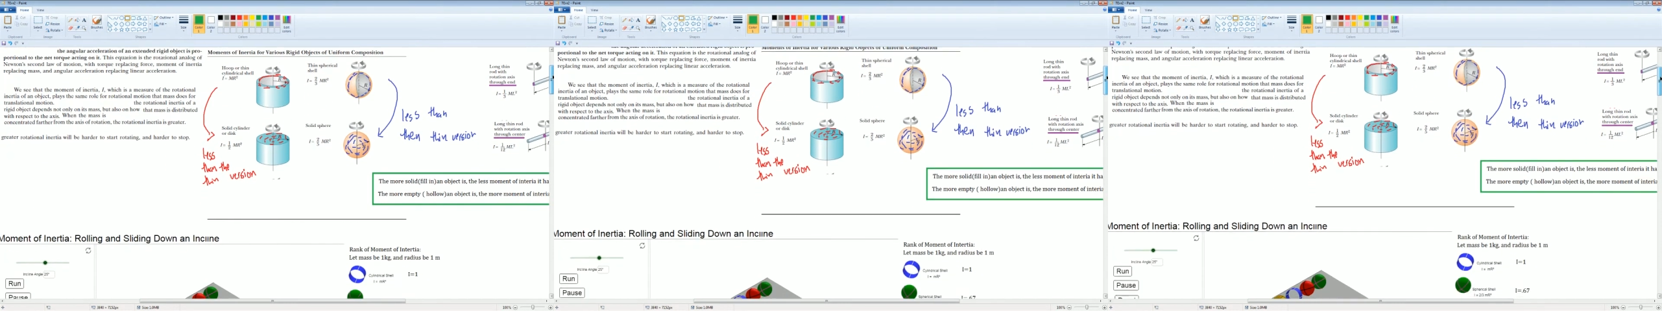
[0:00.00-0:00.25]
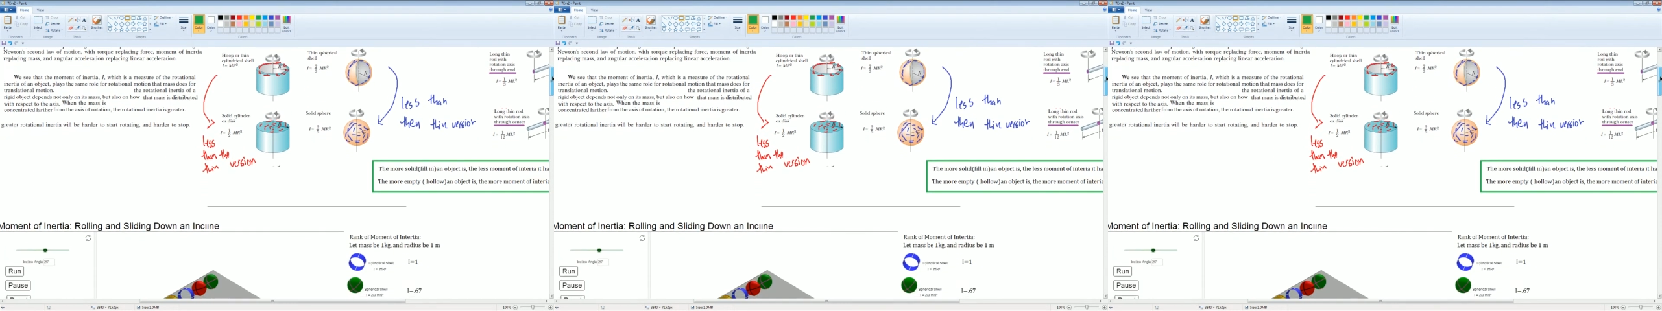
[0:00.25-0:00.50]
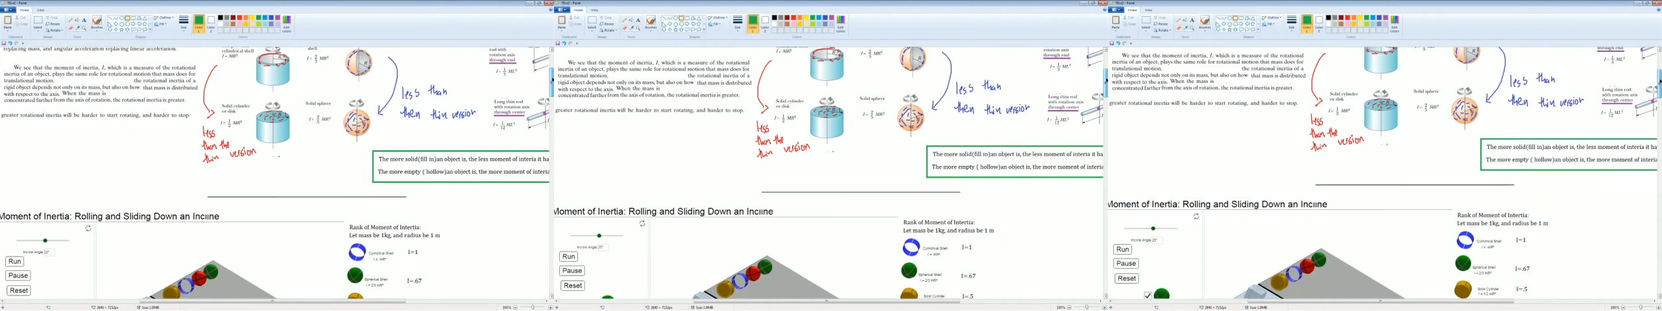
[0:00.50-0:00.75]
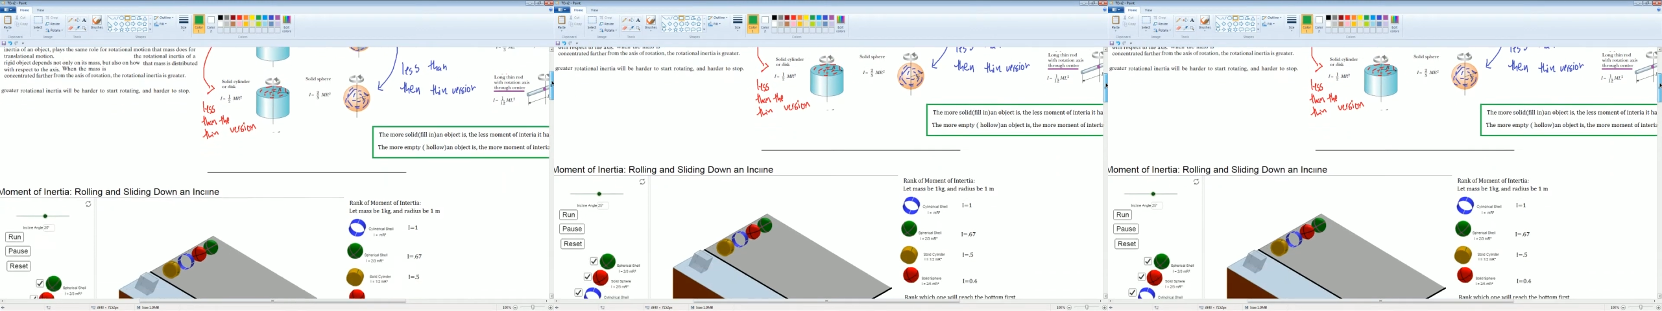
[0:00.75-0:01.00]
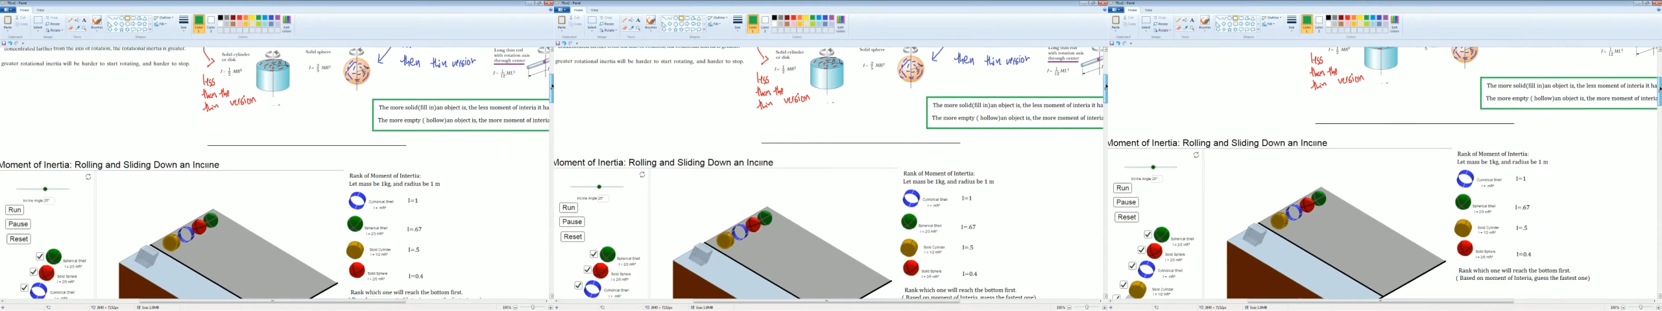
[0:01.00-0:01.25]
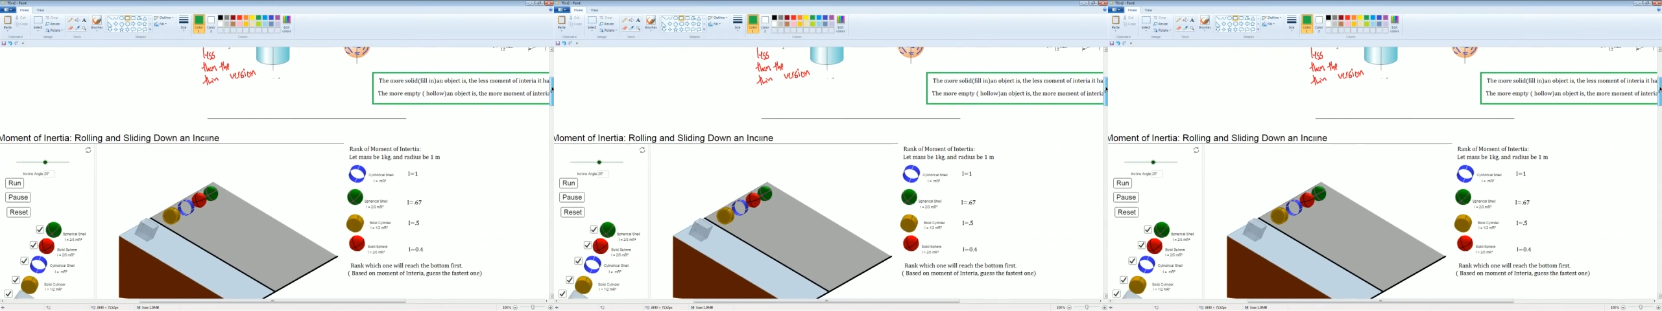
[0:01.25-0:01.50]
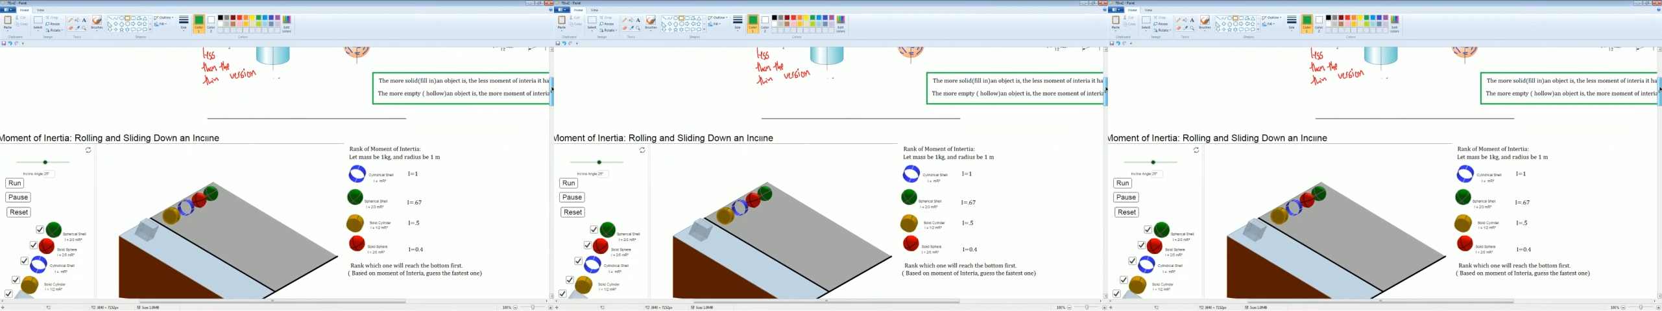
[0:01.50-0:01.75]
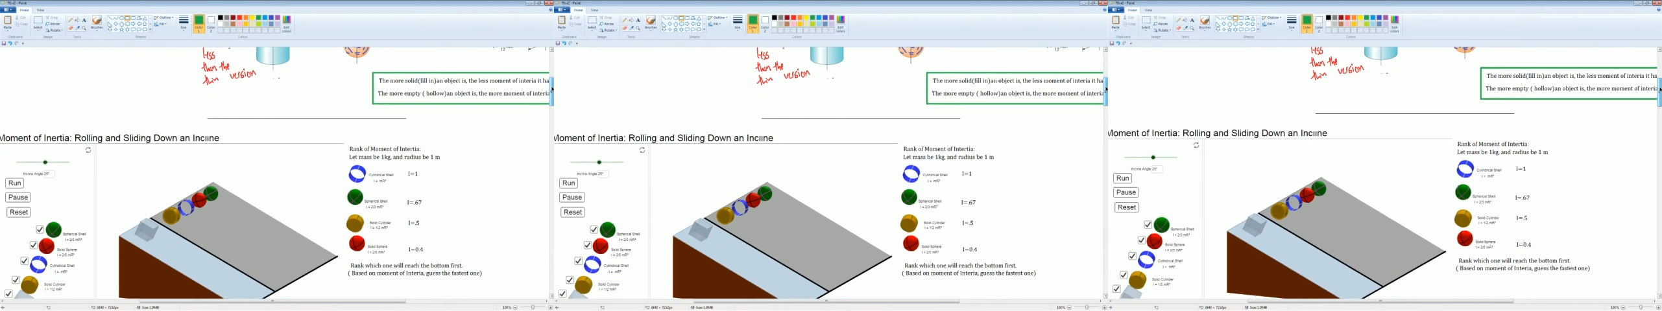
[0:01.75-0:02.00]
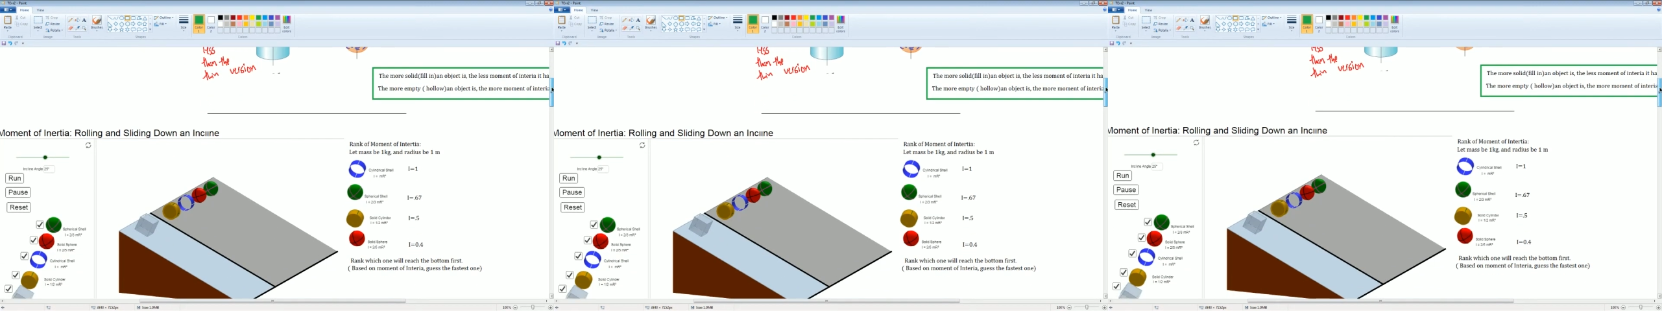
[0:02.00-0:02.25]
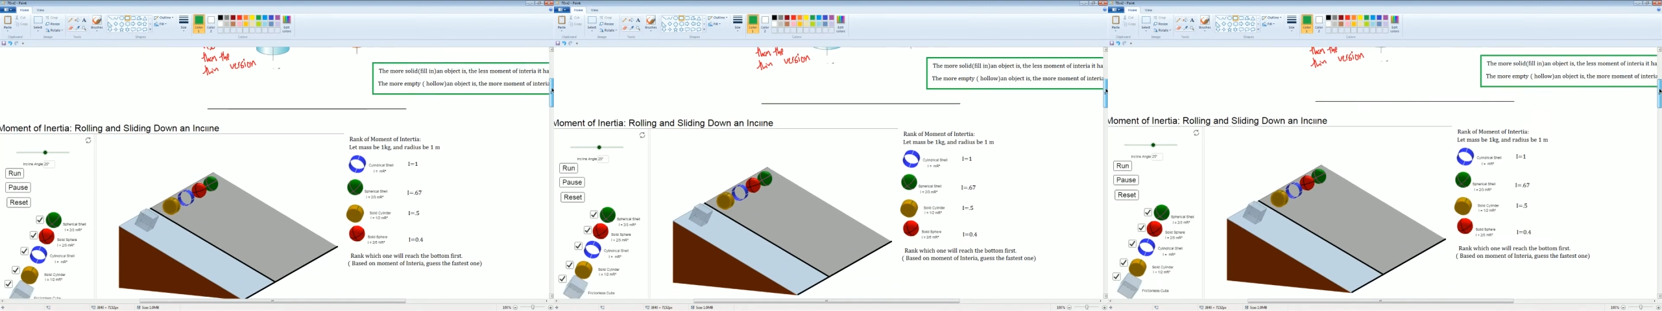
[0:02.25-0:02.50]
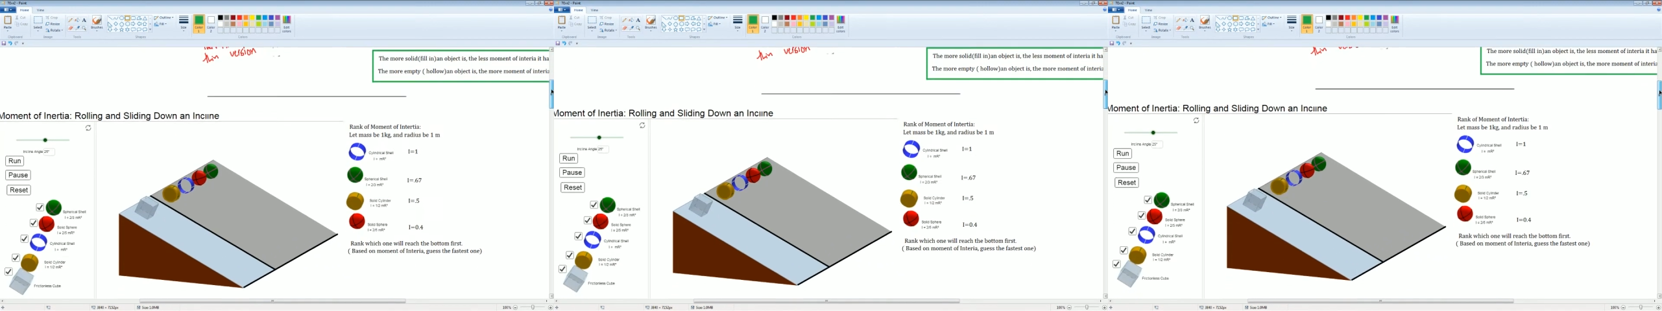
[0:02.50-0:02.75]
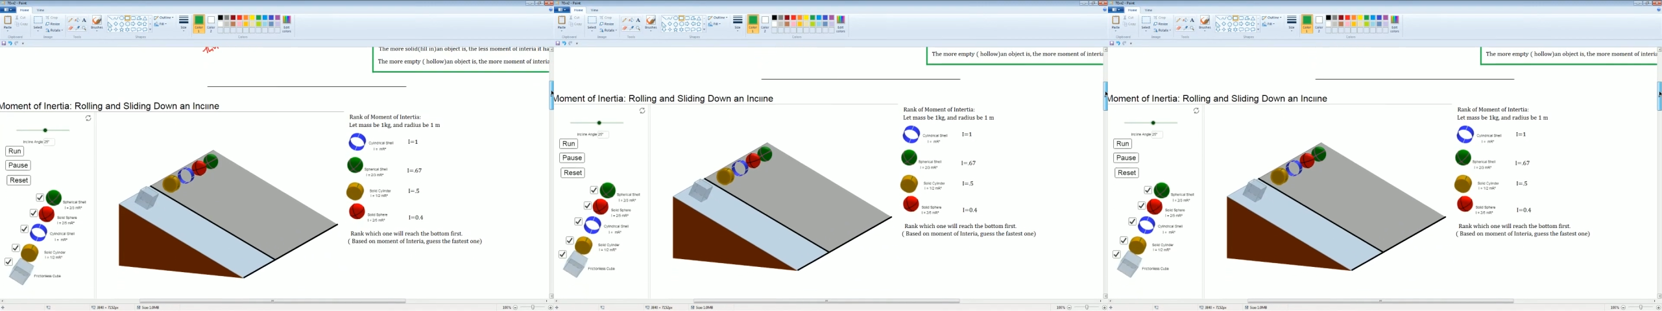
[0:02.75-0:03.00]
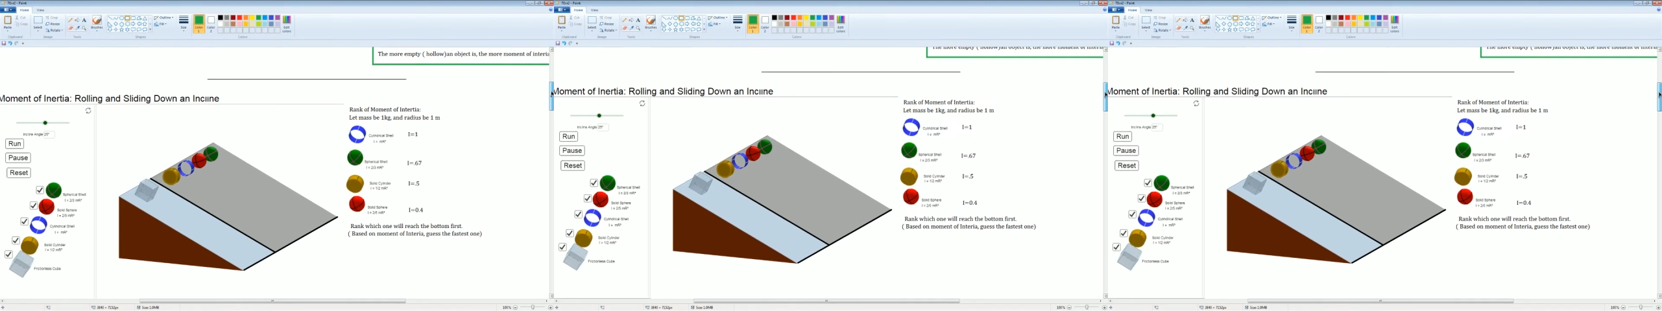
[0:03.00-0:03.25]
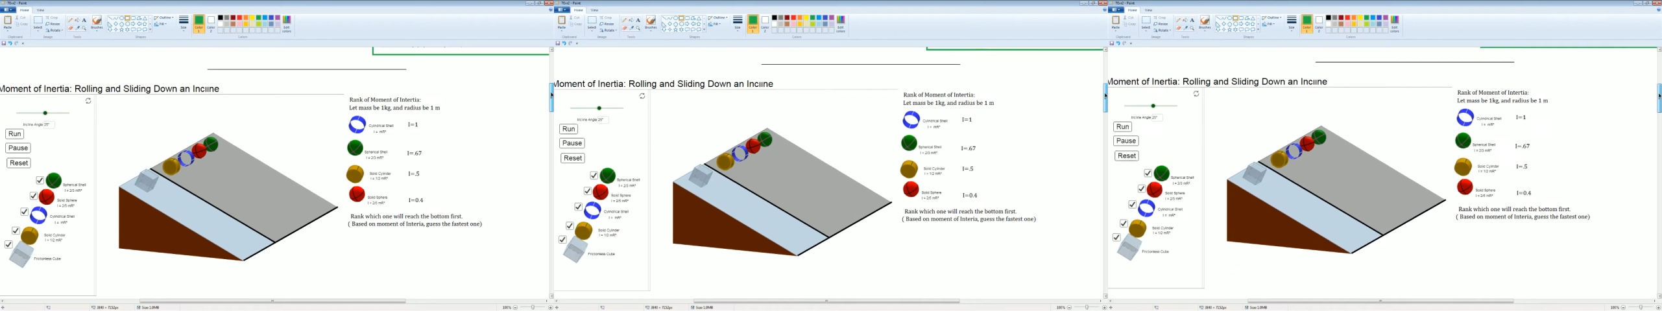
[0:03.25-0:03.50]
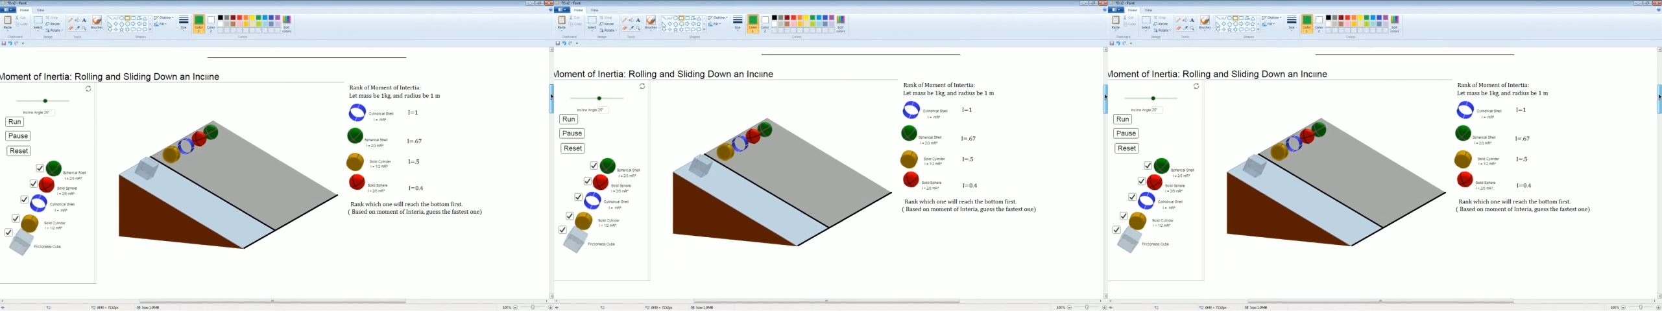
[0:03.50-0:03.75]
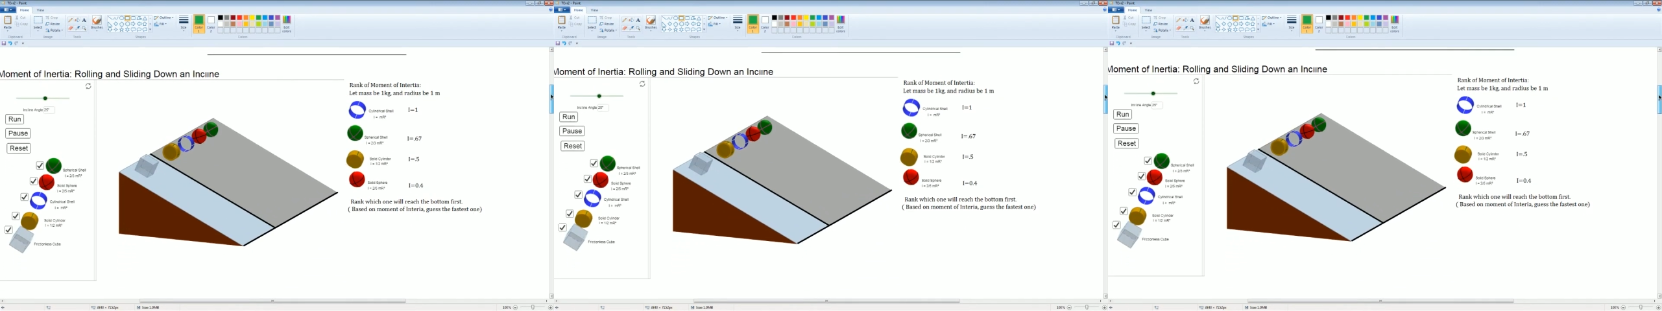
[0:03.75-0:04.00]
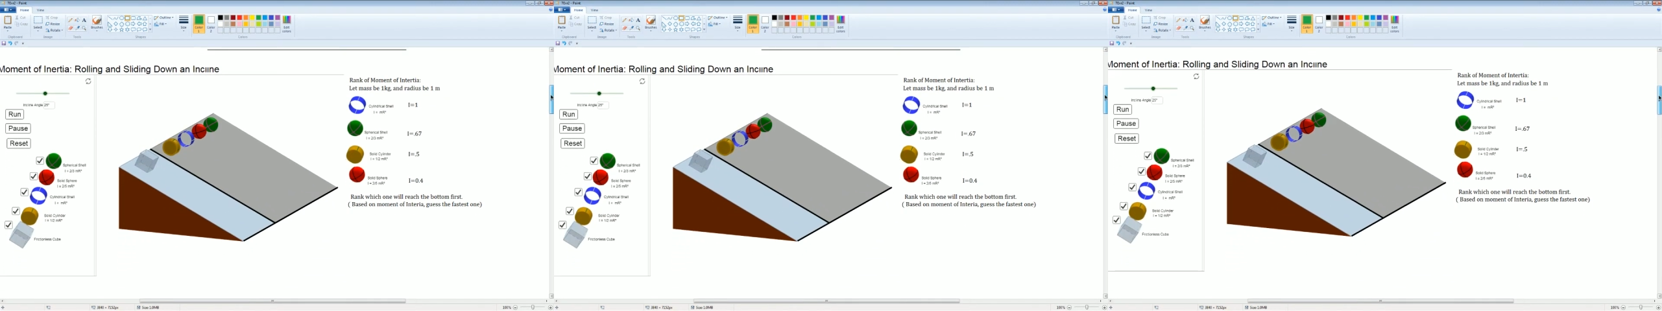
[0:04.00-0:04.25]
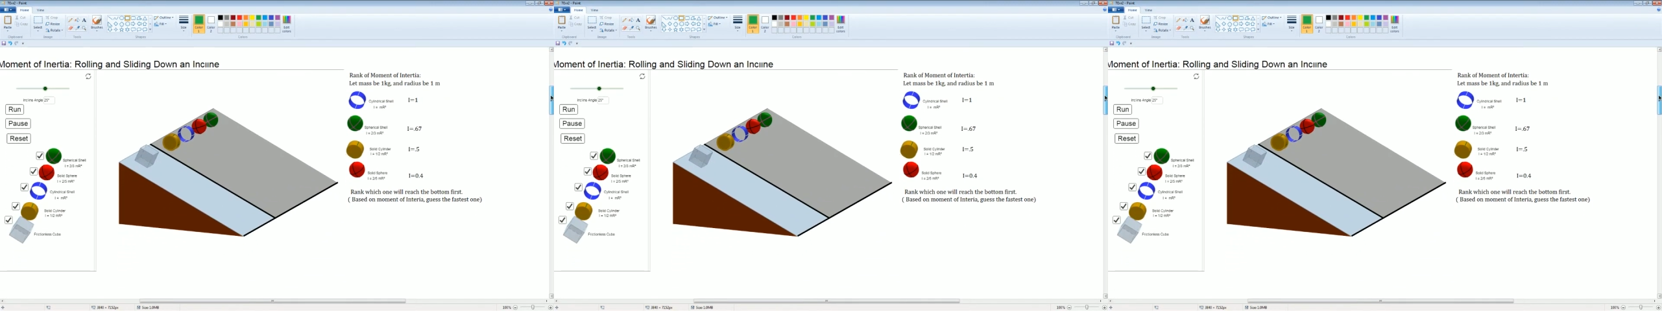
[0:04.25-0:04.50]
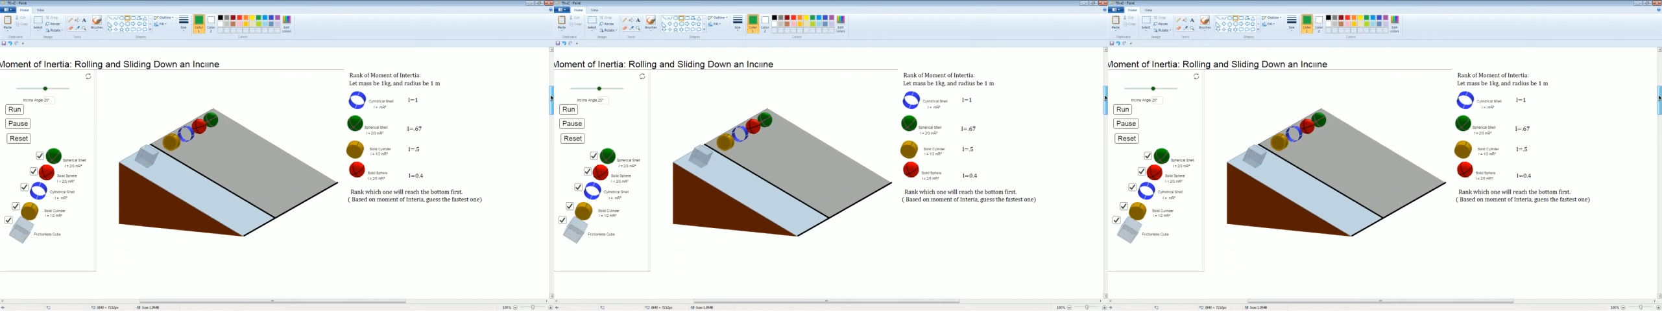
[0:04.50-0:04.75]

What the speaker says: No face is visible, so there are no lips to read.